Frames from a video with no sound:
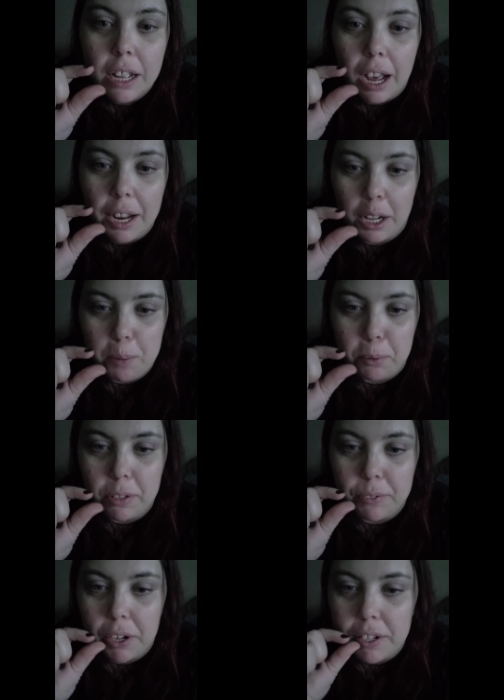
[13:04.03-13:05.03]
I had a couple
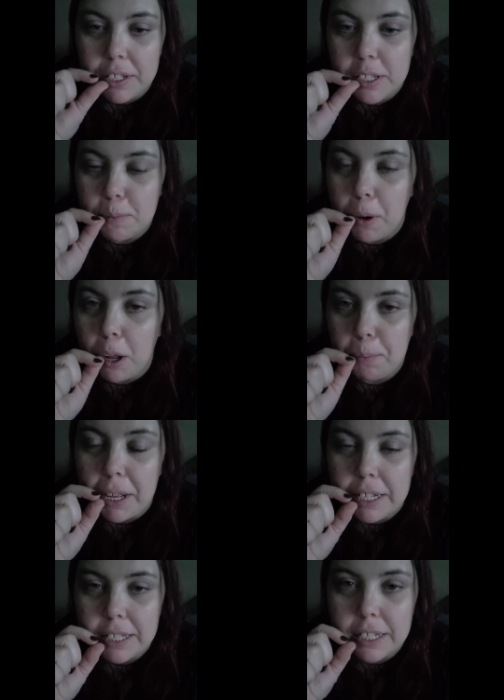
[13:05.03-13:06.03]
of very small
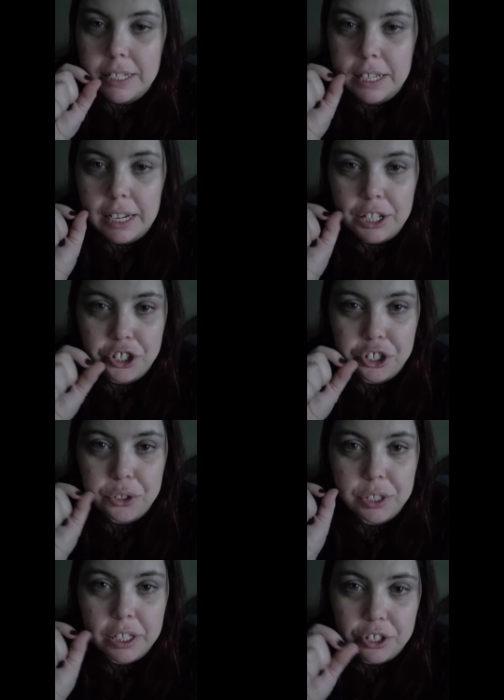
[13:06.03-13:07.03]
pieces, and I
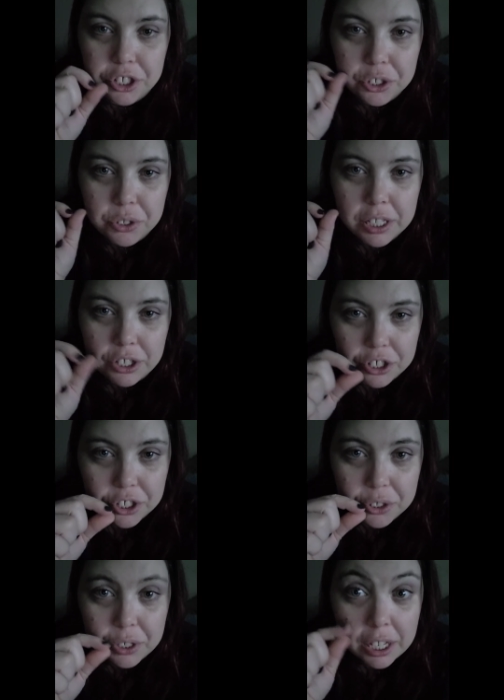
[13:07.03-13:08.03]
chewed and chewed and
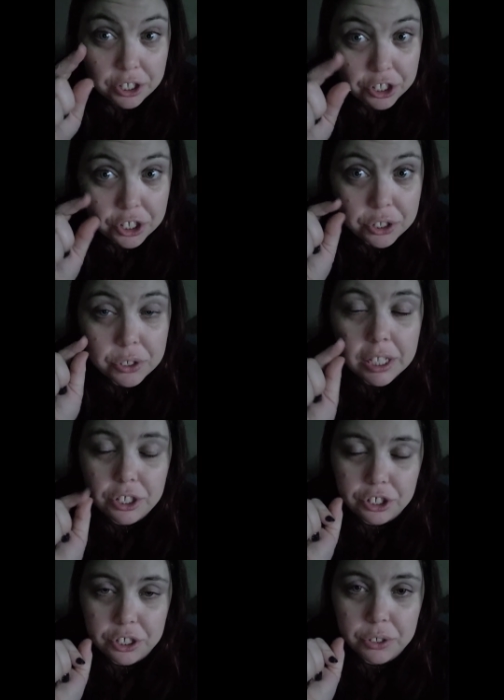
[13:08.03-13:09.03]
chewed and chewed
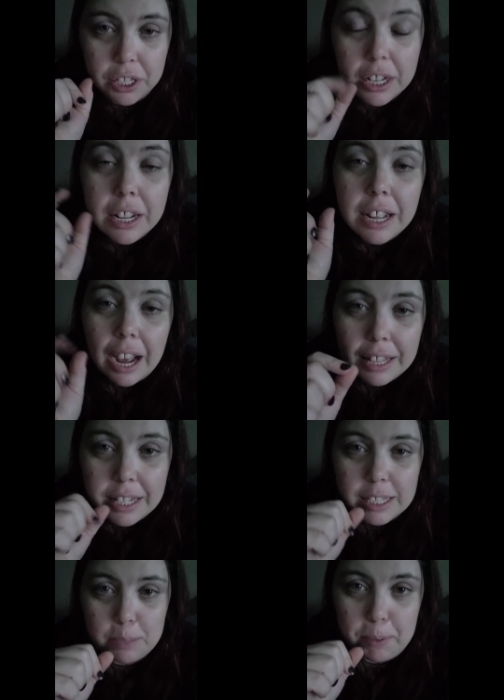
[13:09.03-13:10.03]
and chewed, and
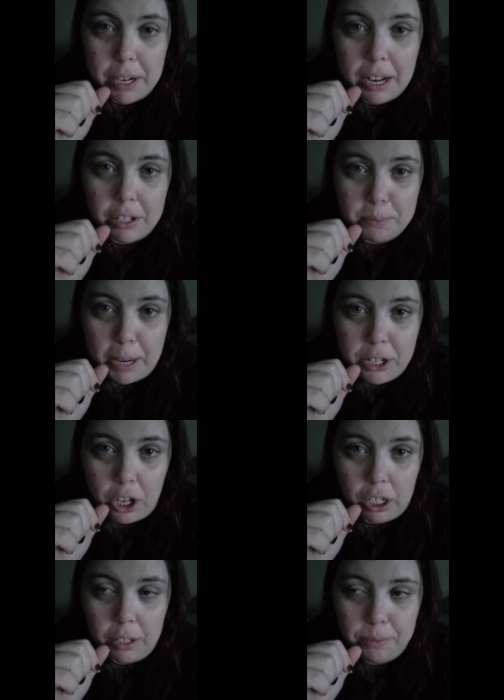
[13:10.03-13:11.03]
then spit it out to my
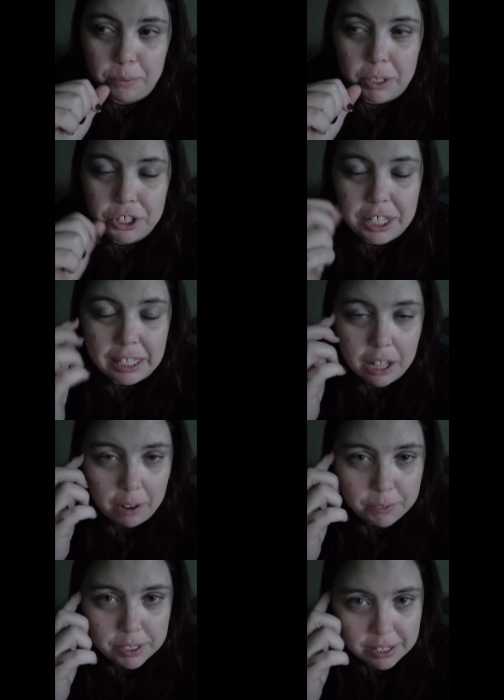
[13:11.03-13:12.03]
dog, which he
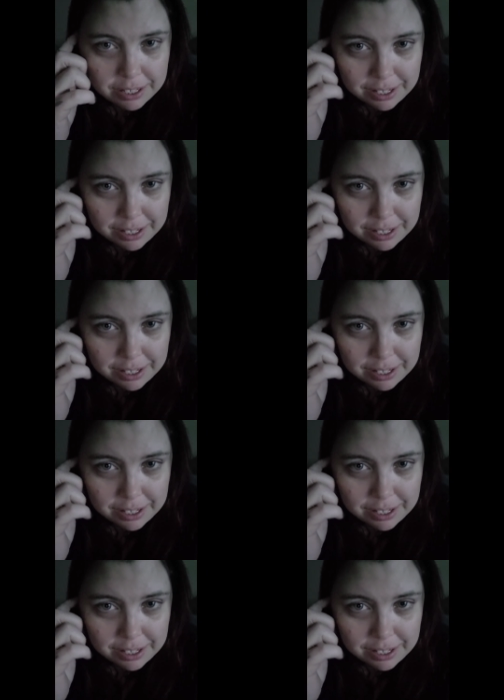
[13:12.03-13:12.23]
loves.